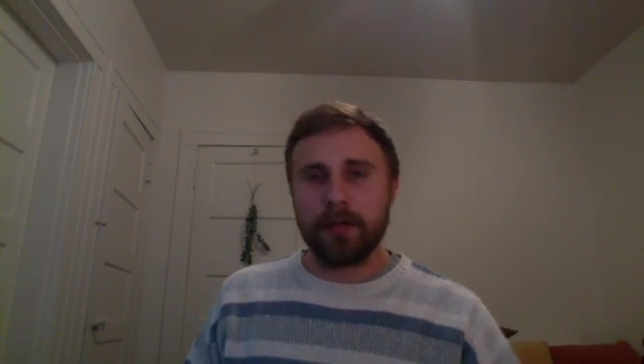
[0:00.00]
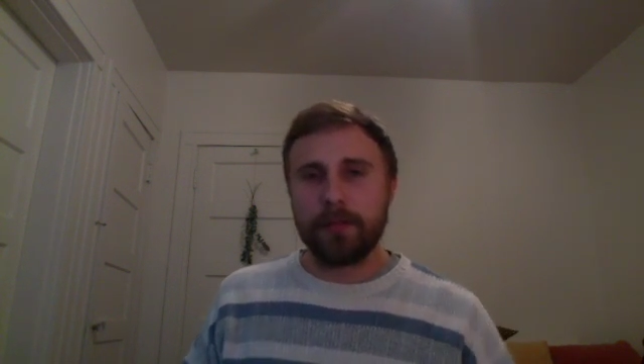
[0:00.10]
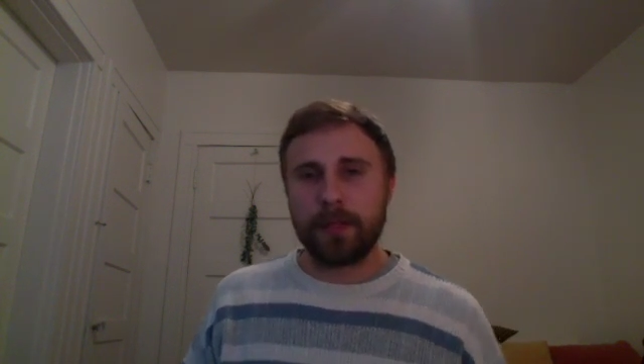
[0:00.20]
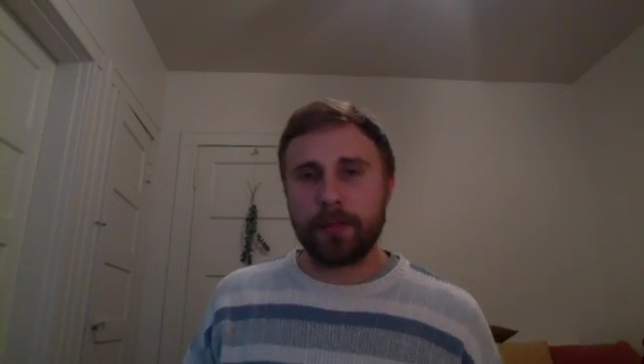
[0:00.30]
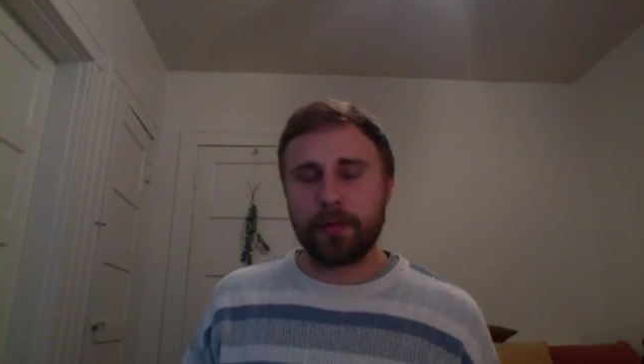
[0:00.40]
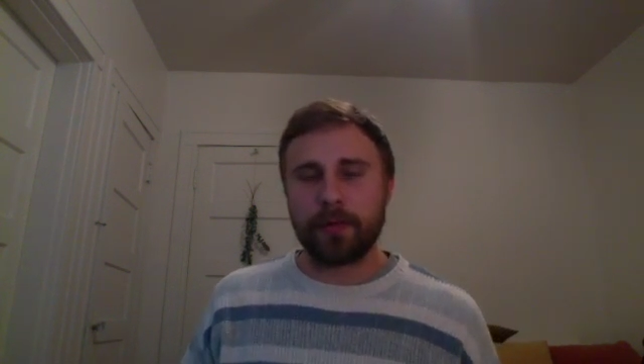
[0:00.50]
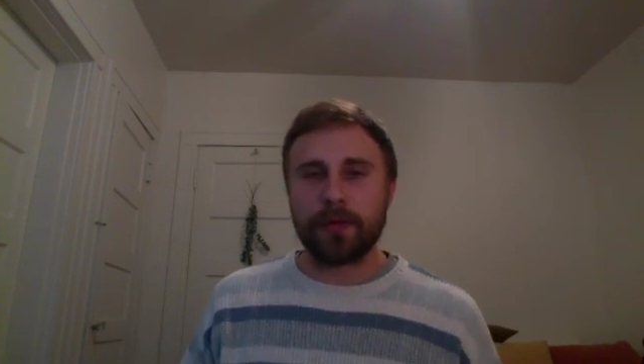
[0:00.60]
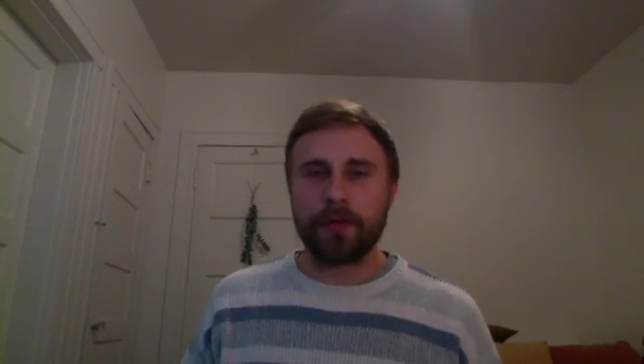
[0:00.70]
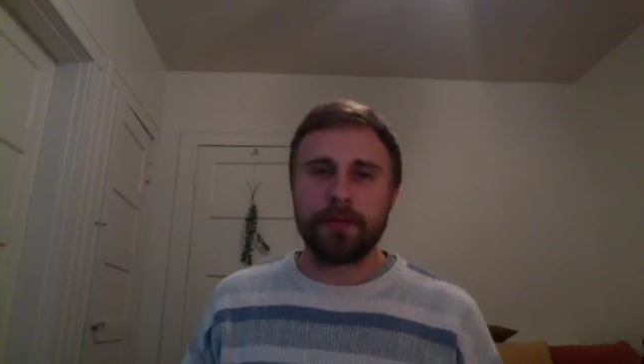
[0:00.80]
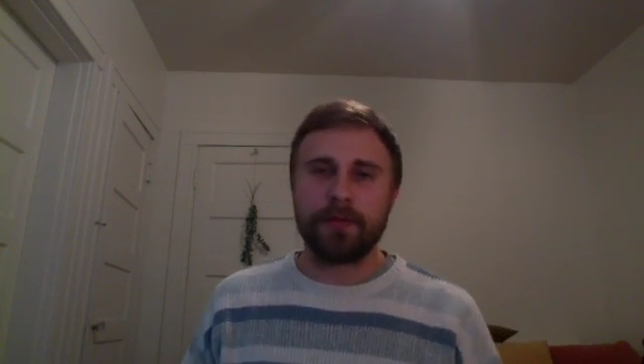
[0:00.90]

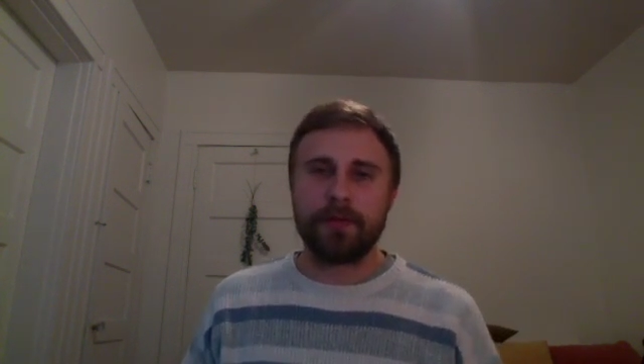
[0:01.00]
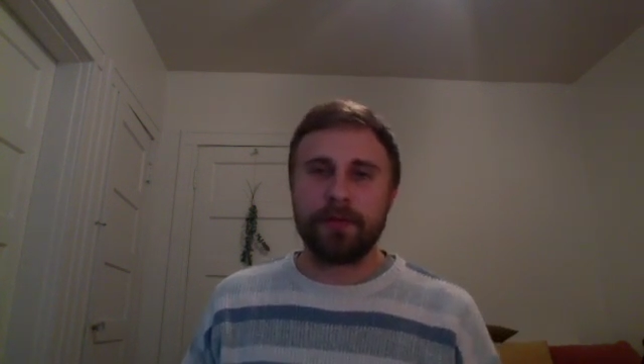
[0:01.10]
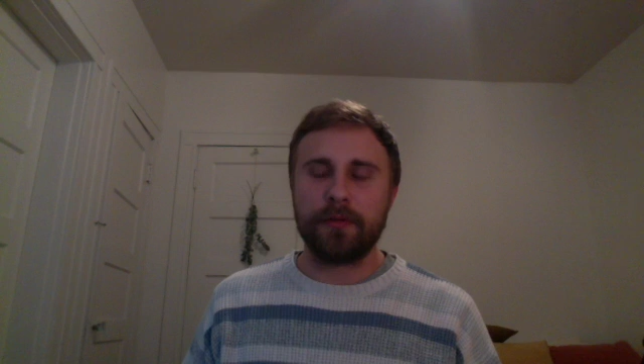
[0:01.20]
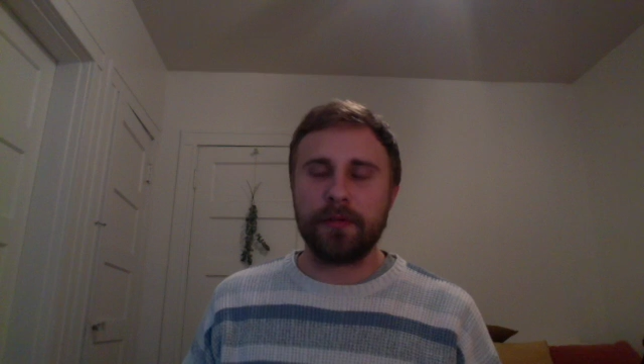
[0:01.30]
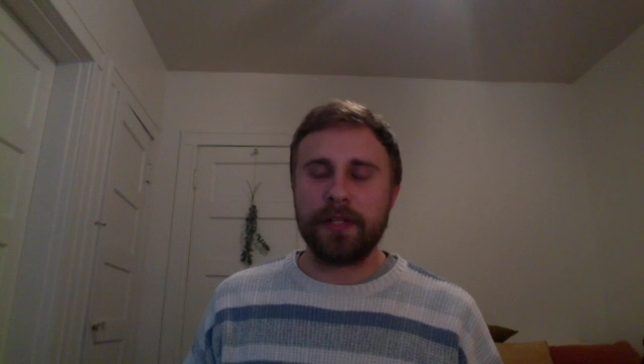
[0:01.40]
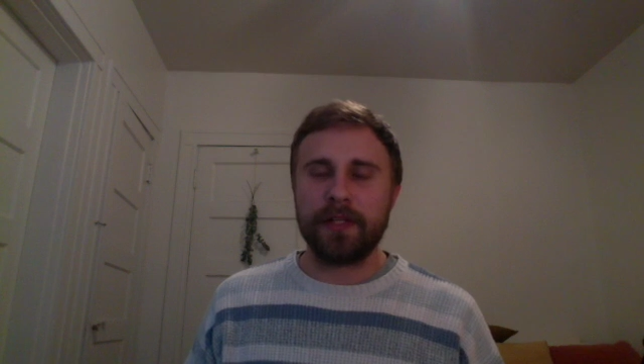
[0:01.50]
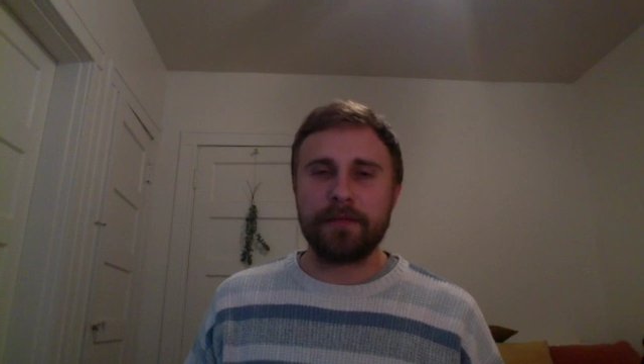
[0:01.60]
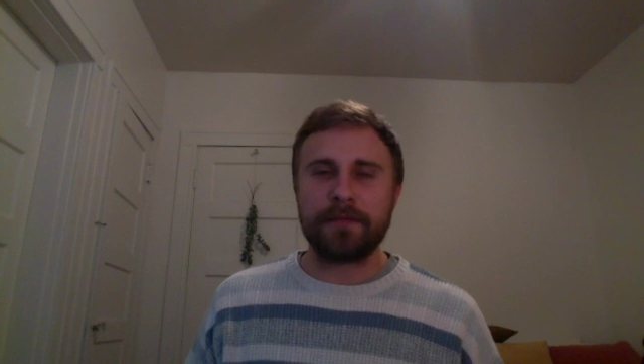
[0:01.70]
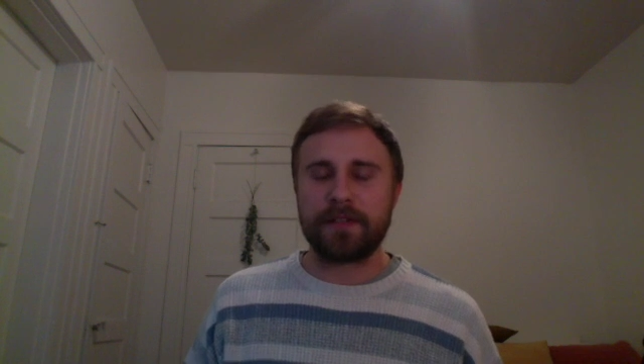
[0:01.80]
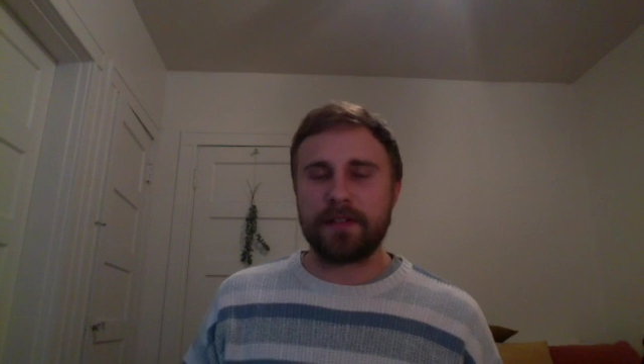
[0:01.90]
people
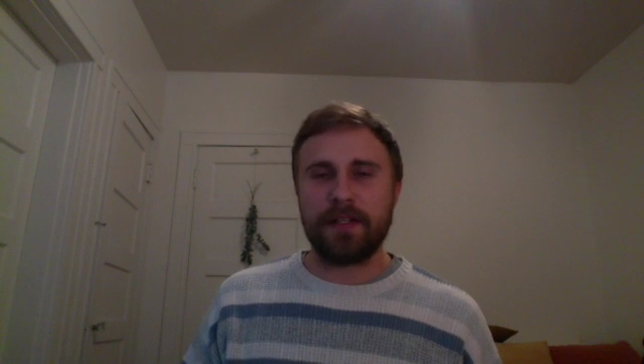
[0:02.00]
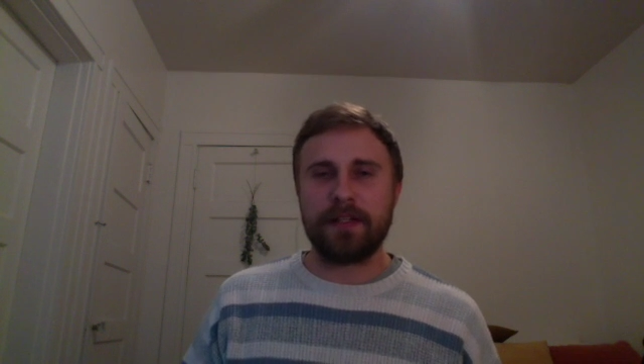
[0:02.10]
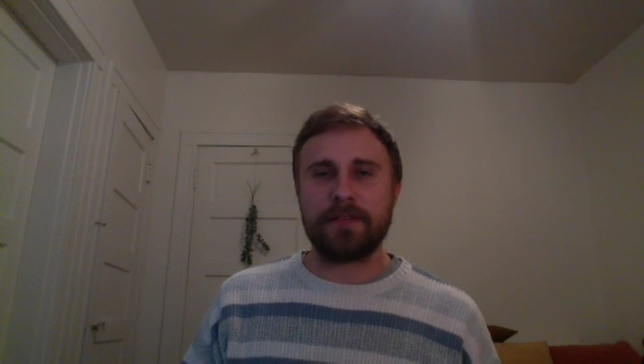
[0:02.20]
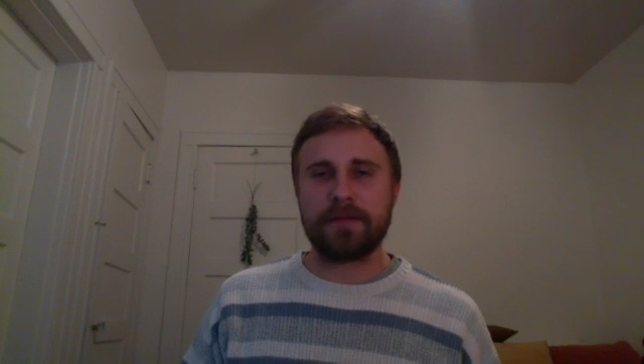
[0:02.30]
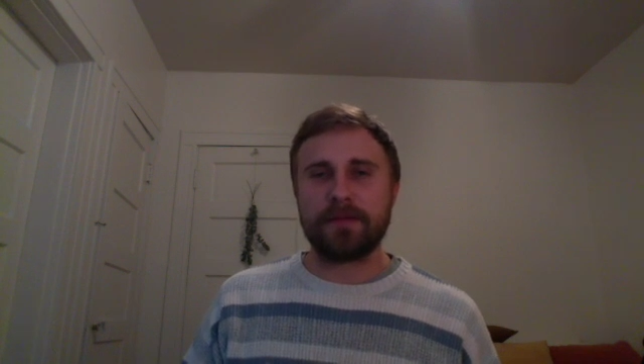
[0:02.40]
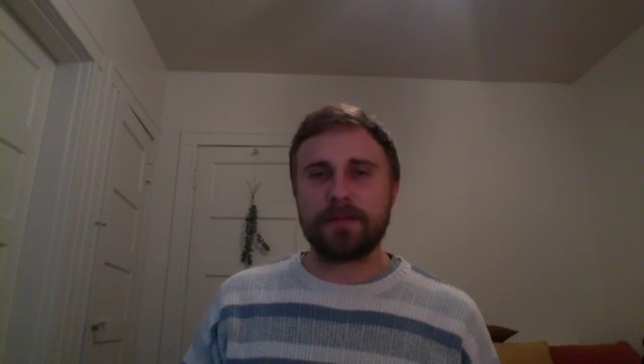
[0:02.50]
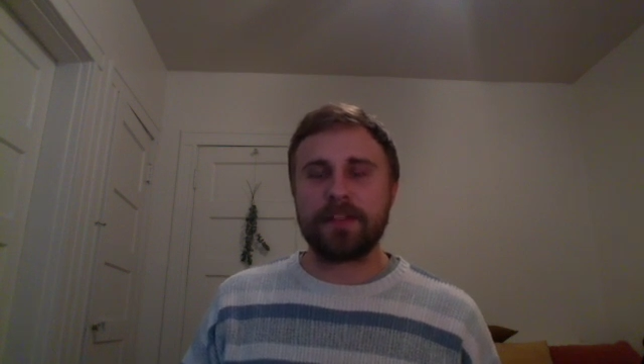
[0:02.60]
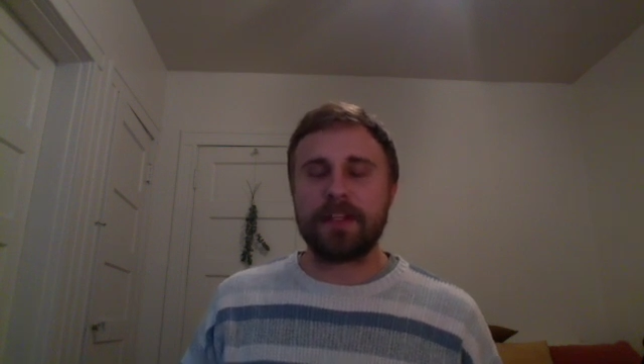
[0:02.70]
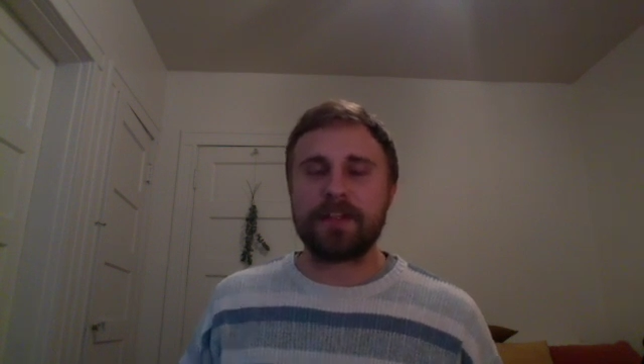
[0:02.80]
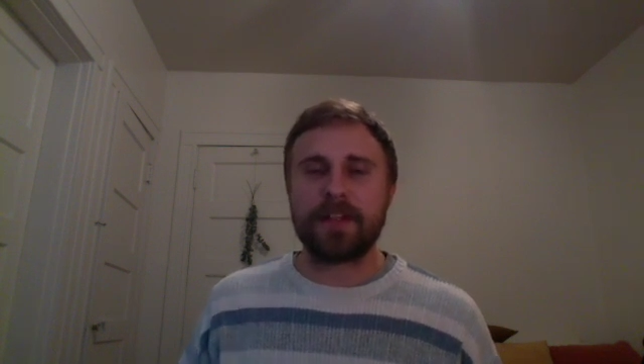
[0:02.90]
lived in
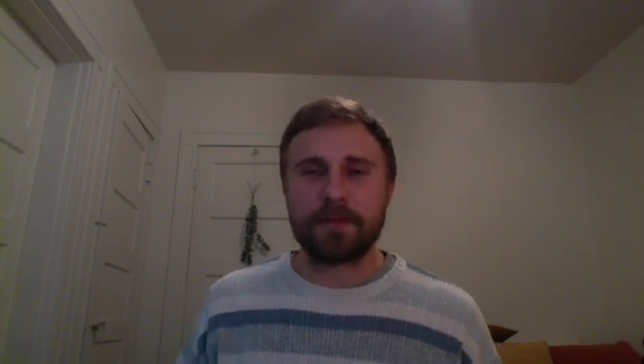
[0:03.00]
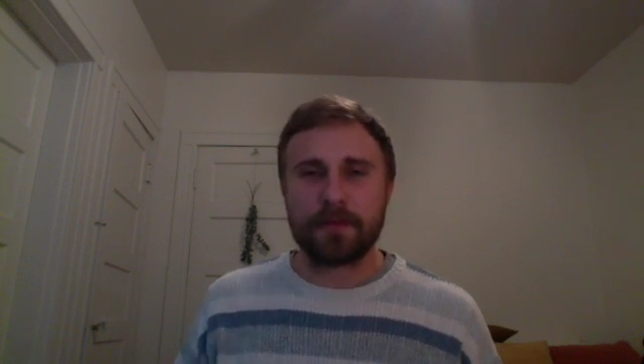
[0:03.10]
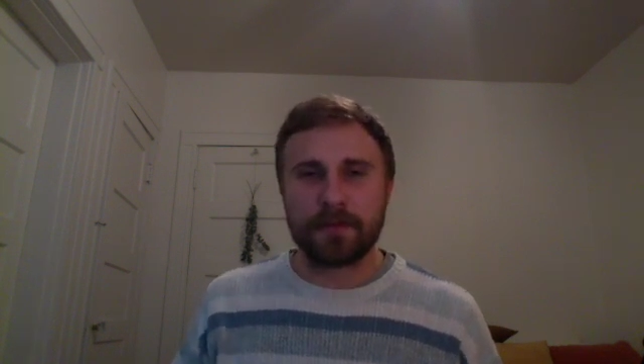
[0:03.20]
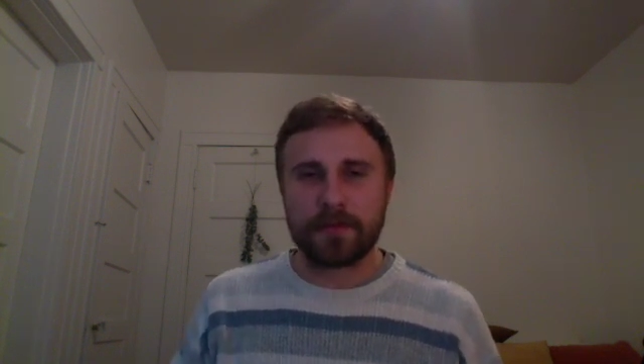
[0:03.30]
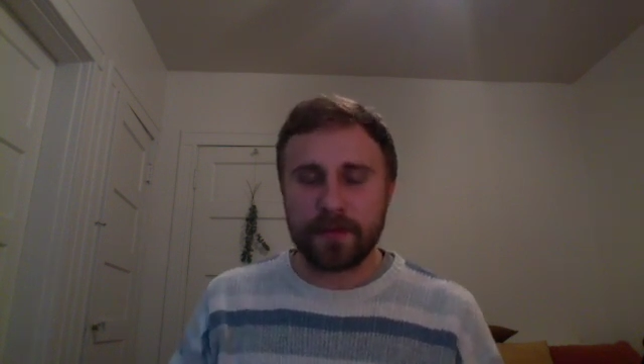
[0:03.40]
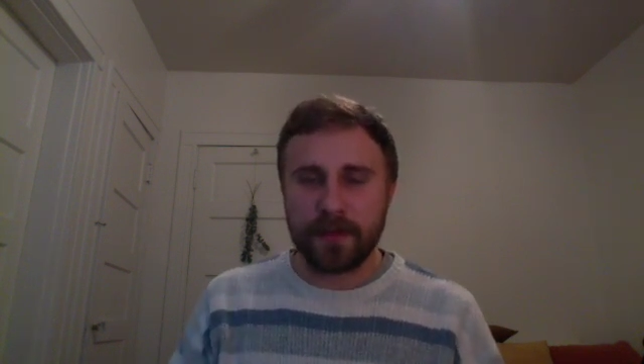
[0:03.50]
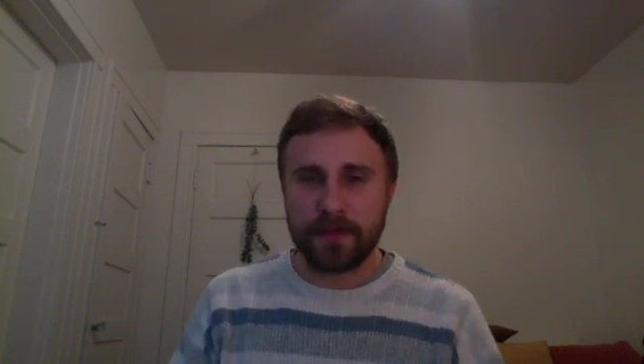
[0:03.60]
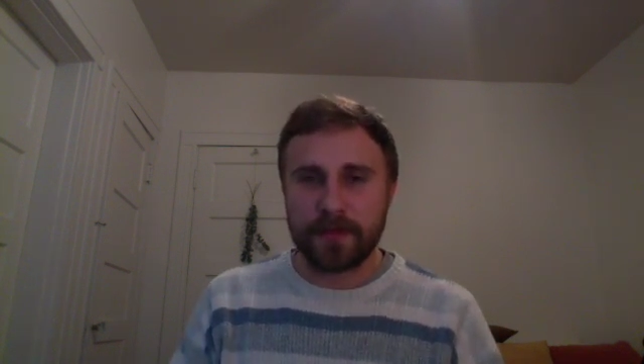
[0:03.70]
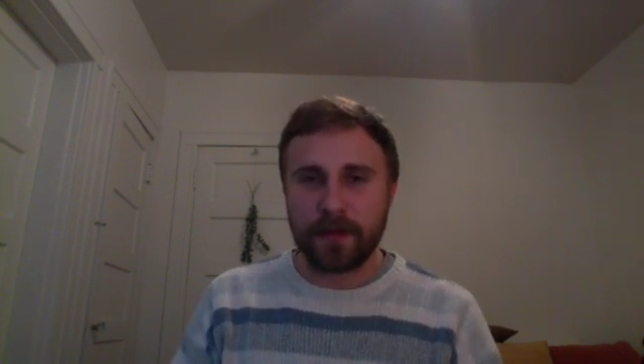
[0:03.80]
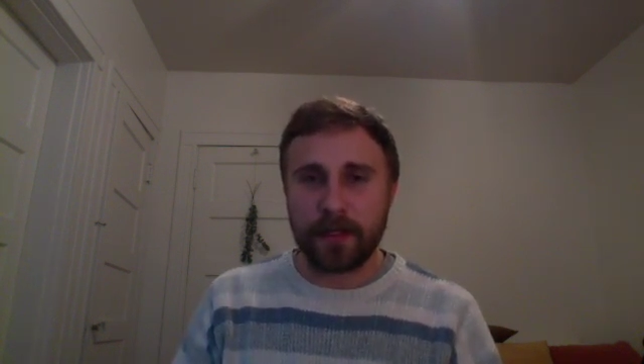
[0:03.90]
city centers in
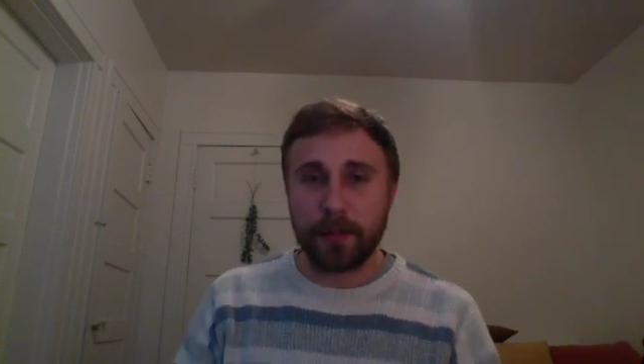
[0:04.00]
this area,